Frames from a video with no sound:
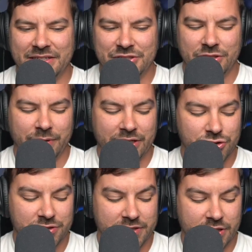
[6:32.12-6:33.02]
so
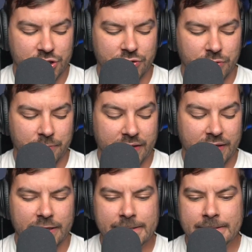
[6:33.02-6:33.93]
interesting, too,
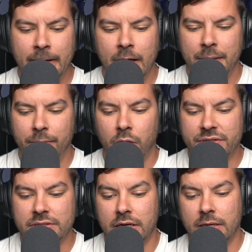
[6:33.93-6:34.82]
because people
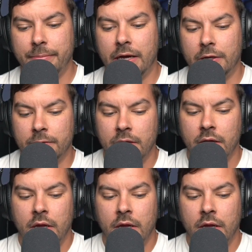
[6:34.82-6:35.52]
always talk about,